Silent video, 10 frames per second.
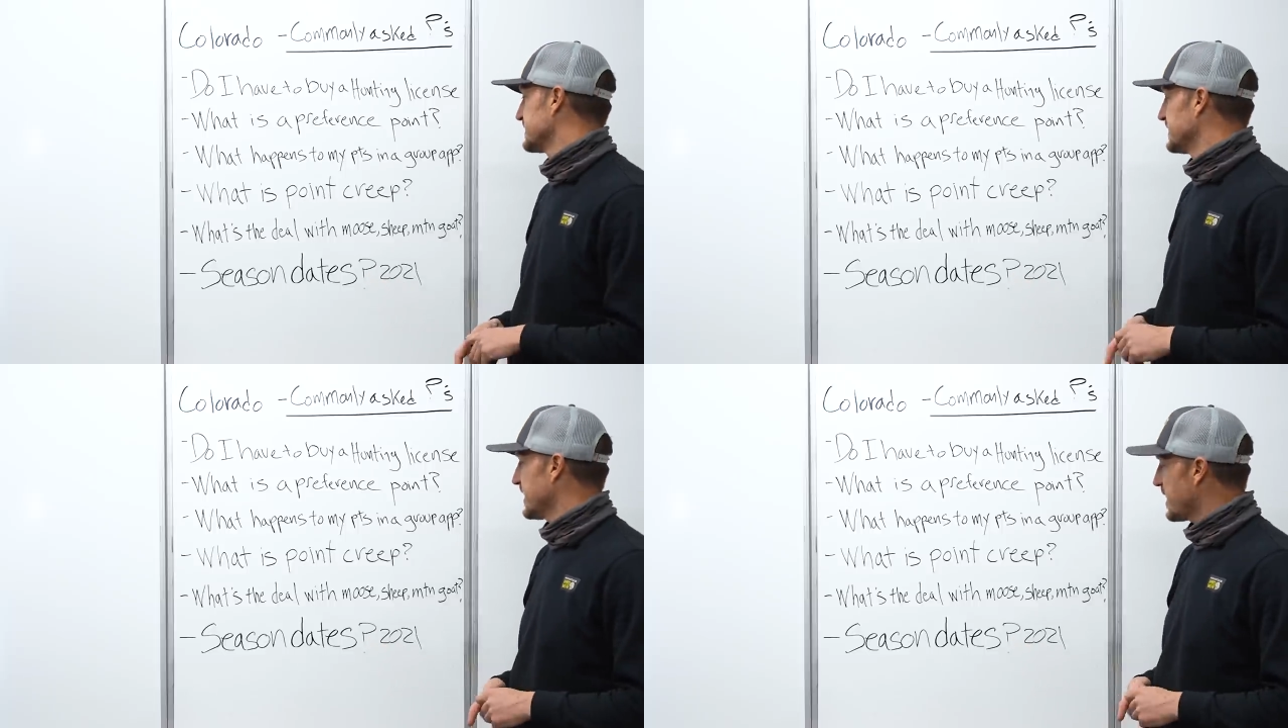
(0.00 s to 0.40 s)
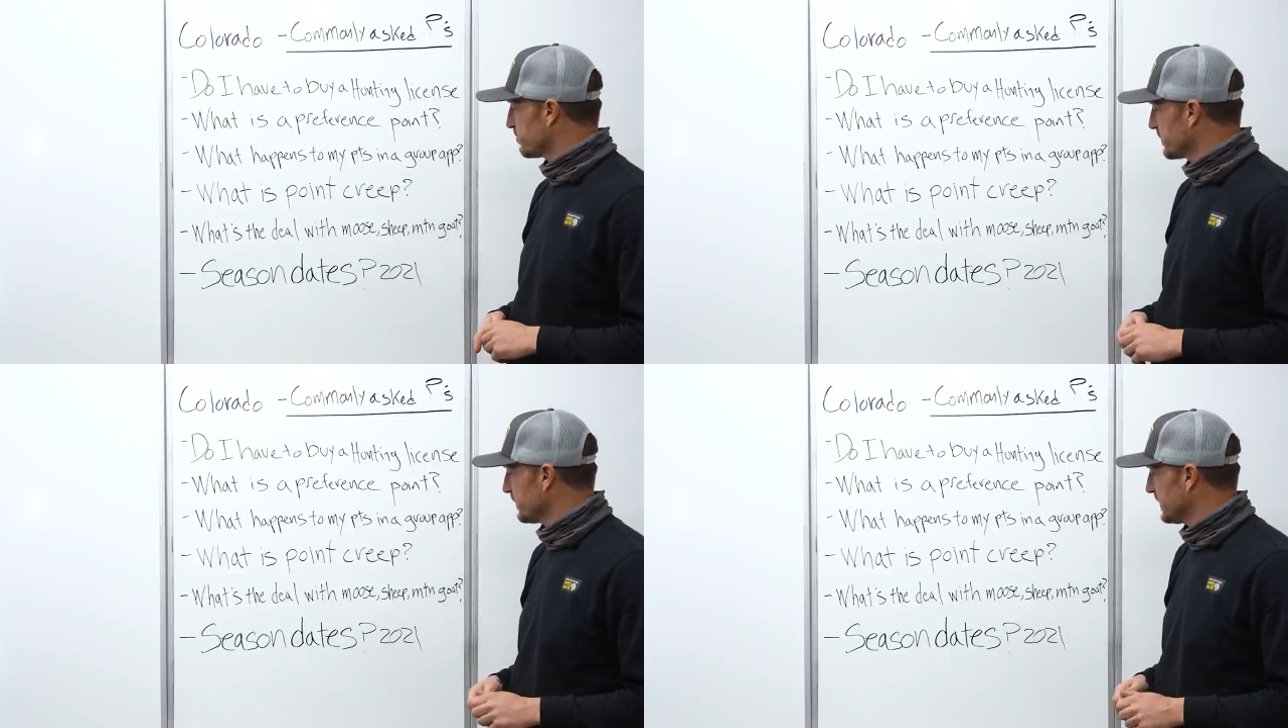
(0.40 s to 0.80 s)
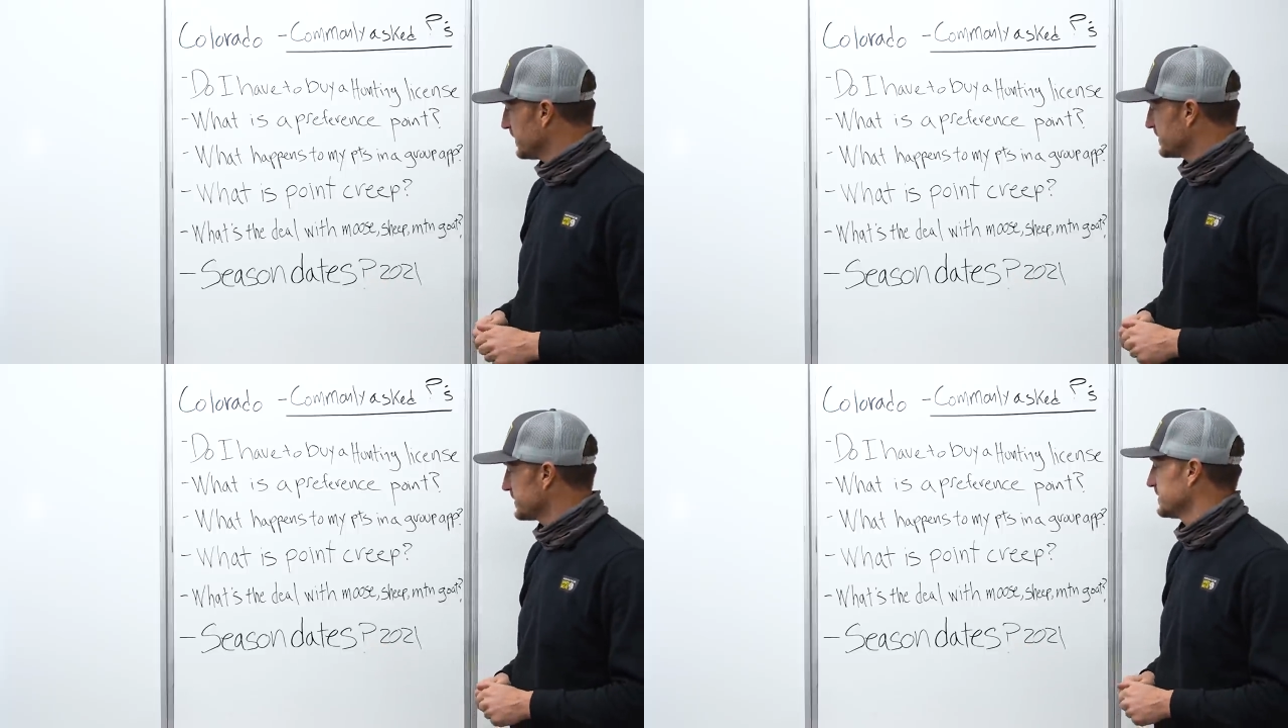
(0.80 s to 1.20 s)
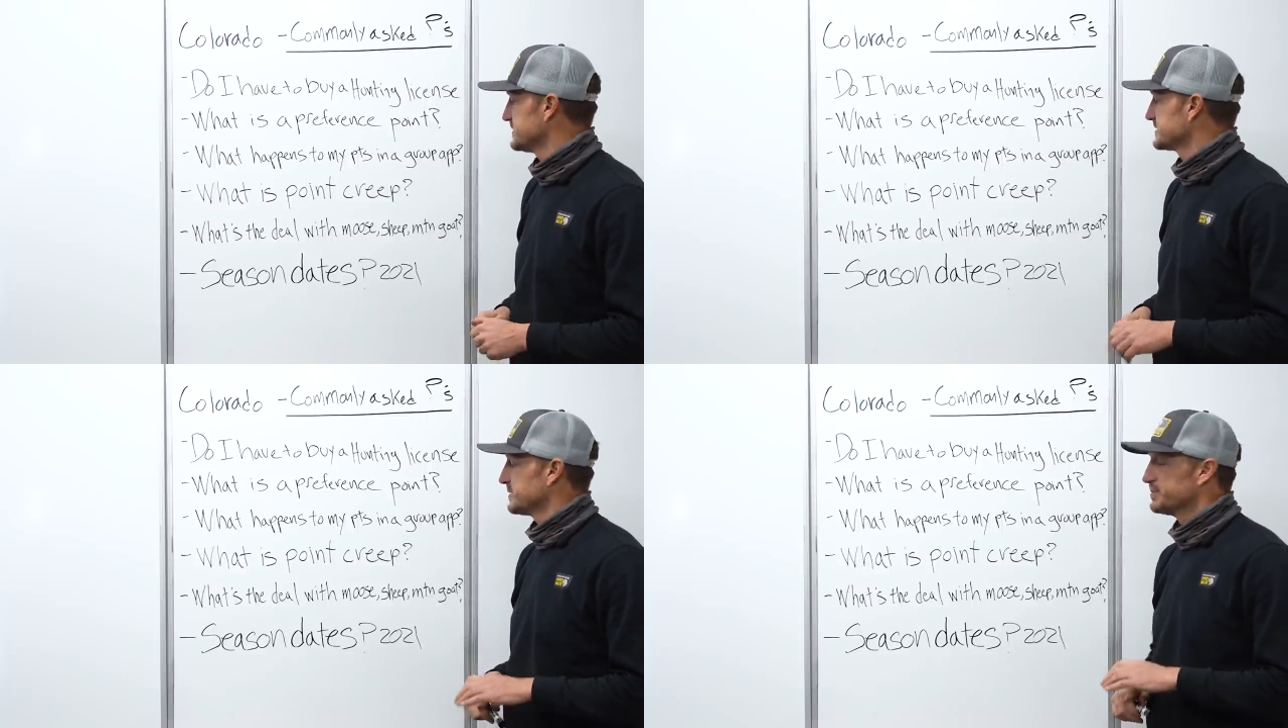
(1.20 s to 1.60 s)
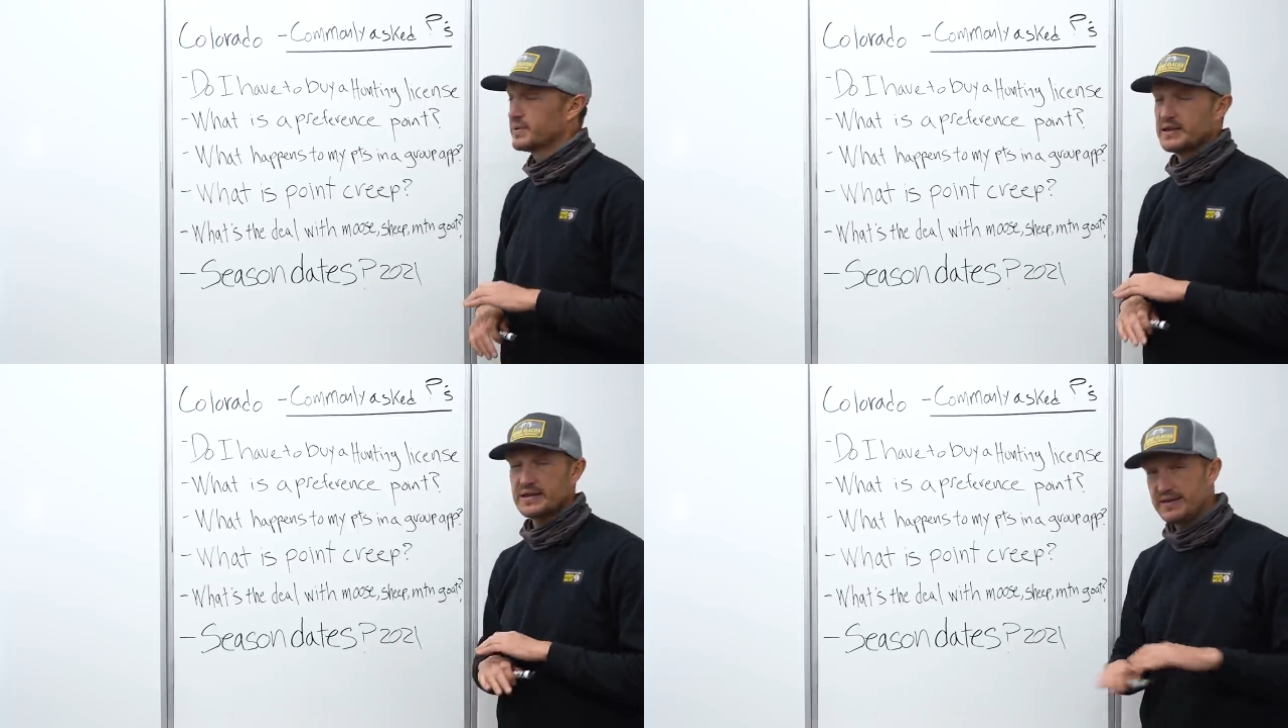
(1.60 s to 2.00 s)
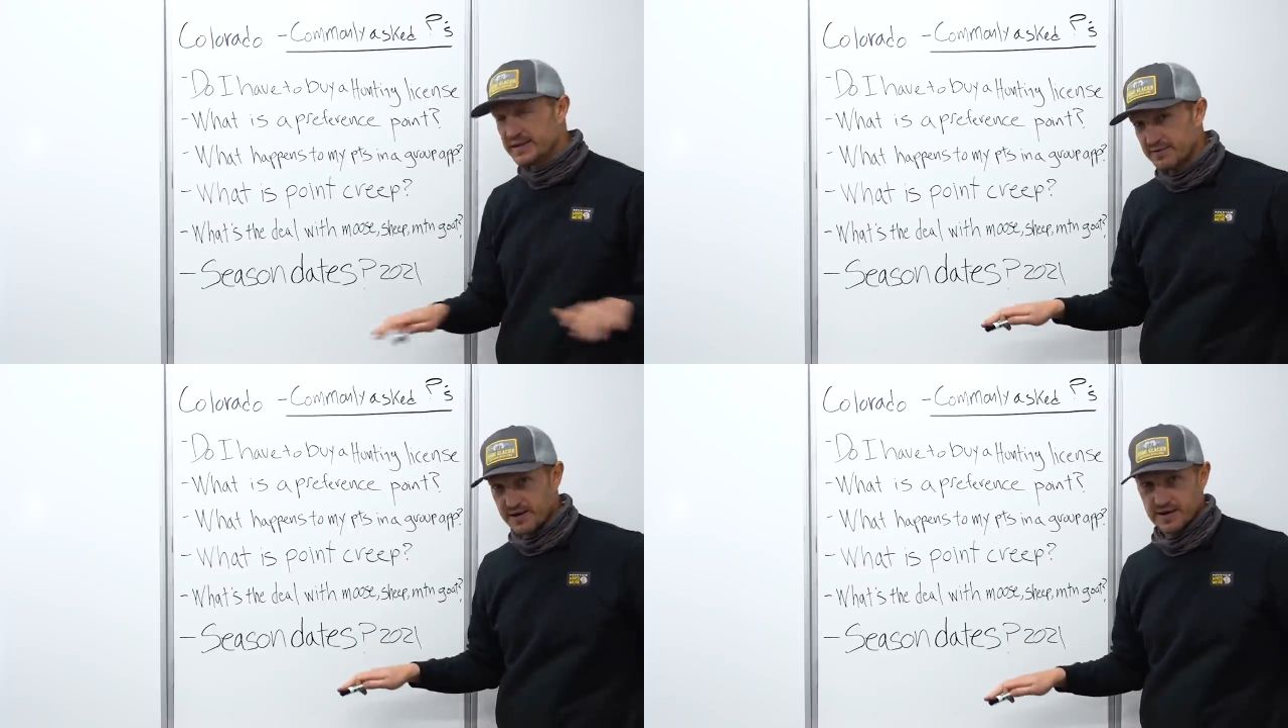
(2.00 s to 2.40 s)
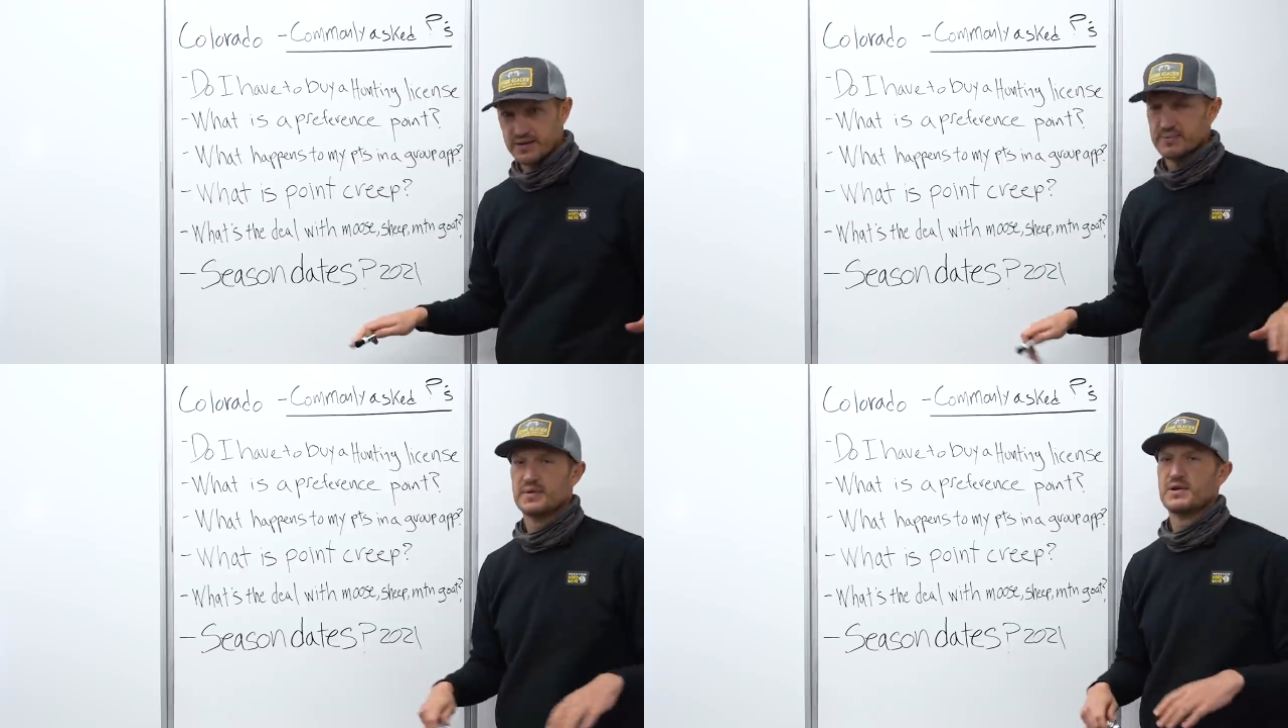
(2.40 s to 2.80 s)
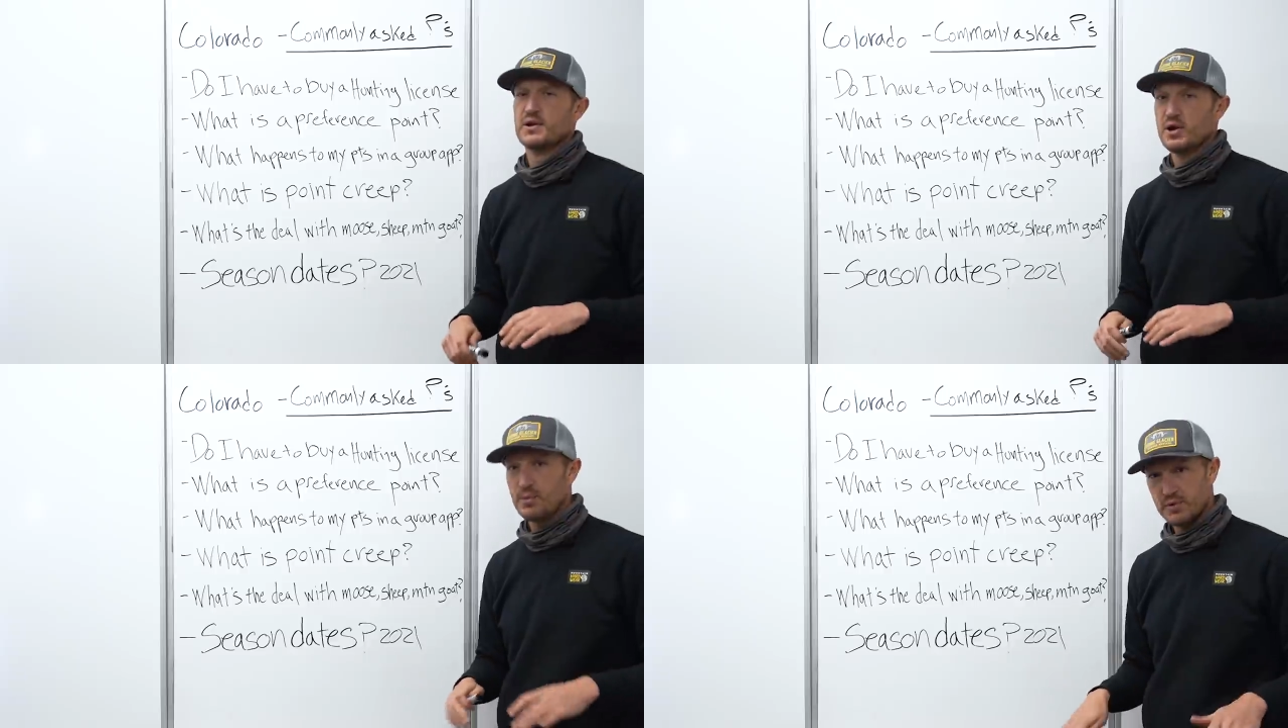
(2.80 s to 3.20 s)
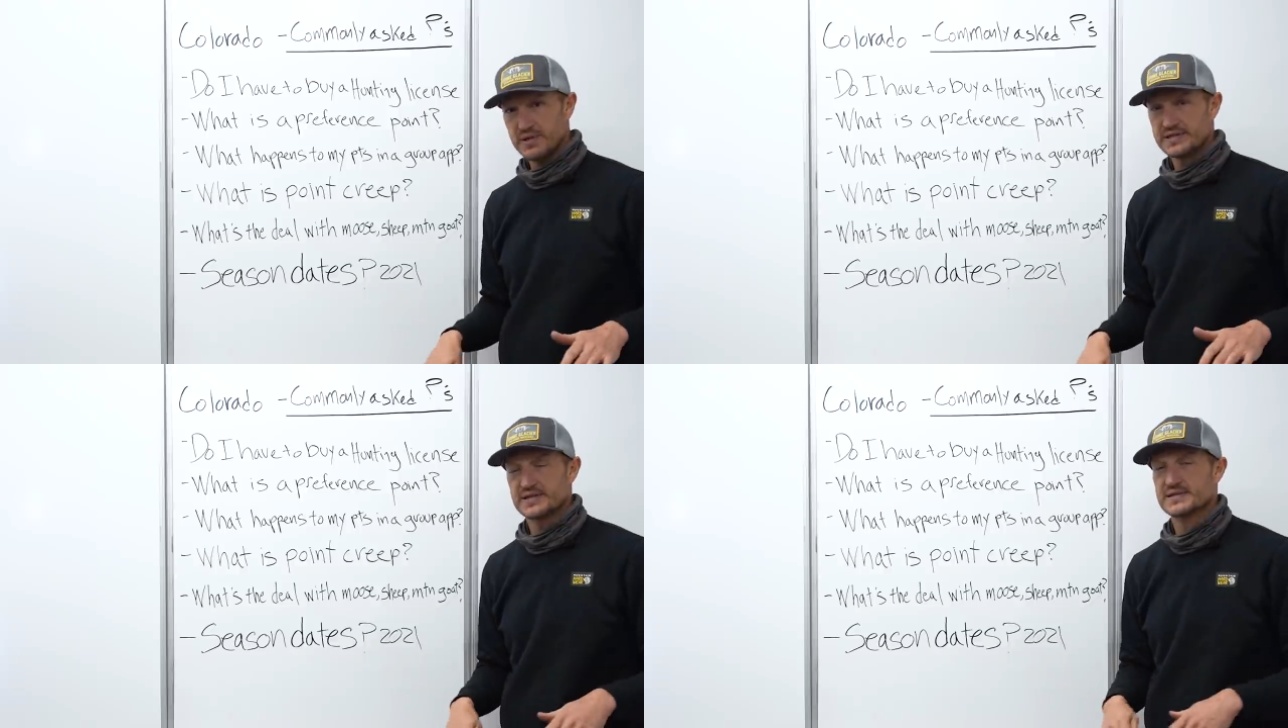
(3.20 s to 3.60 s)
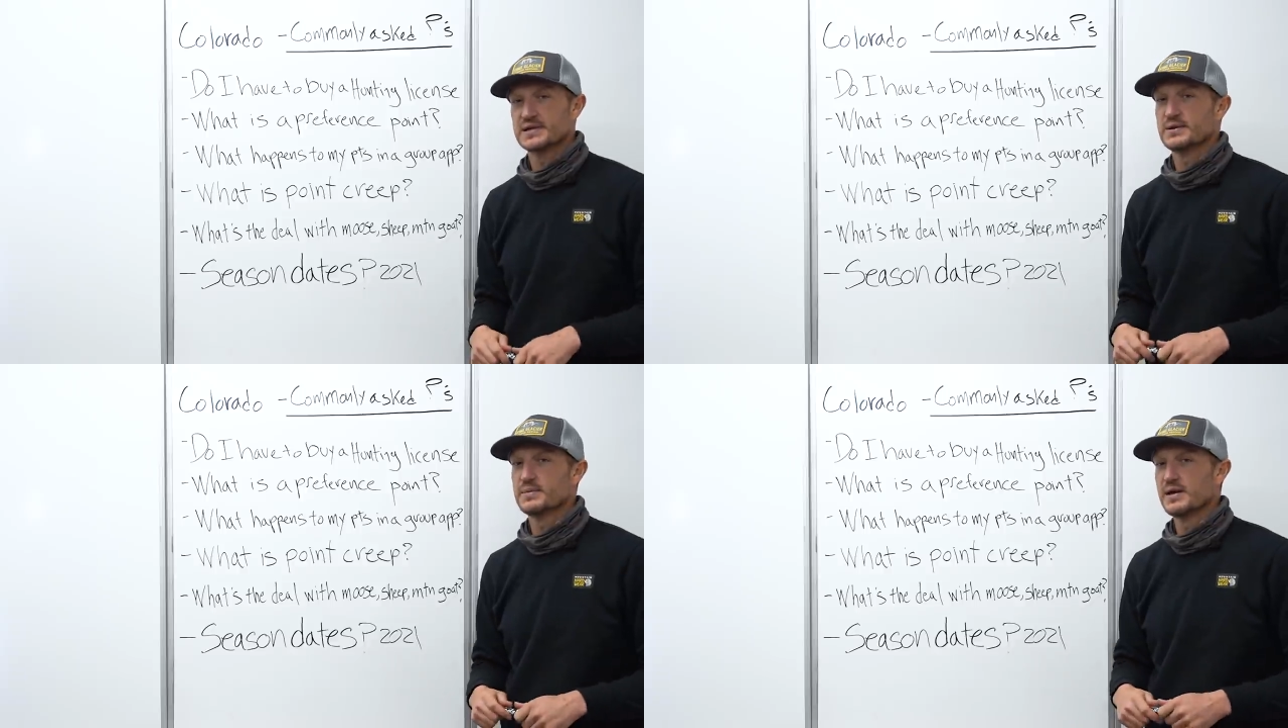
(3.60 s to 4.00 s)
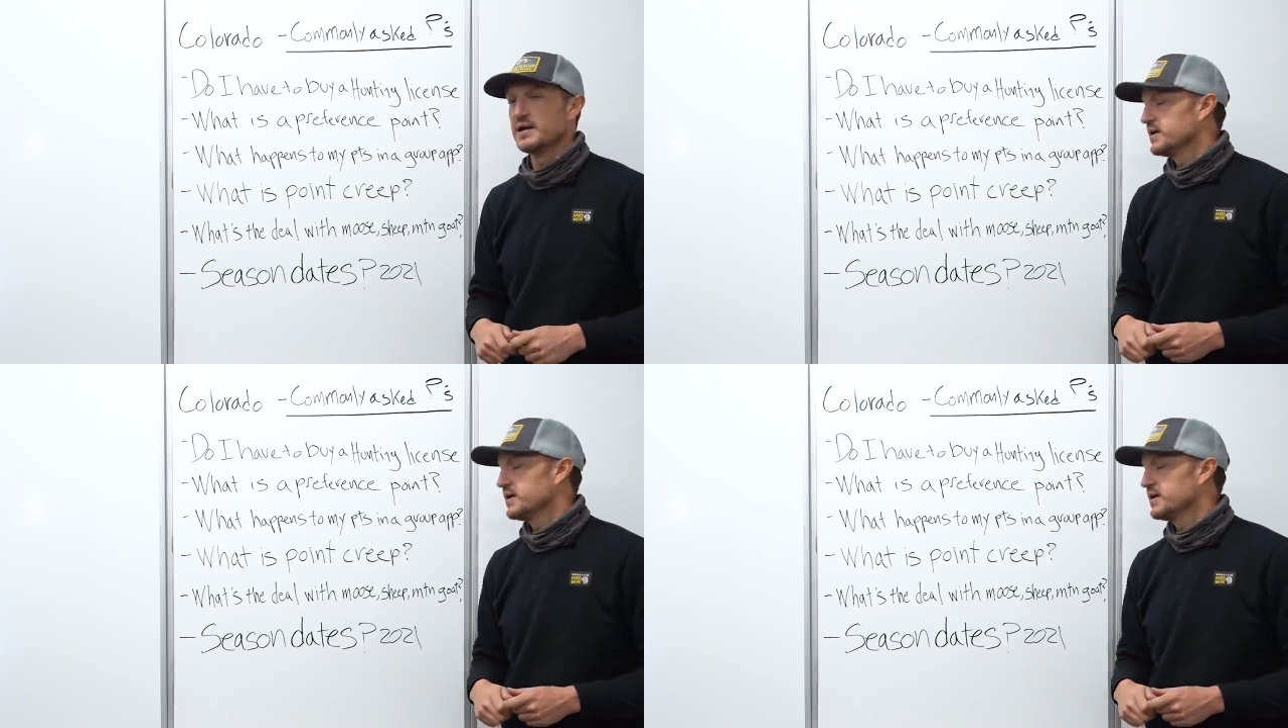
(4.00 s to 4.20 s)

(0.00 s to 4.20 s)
That permit is completely random, no point system.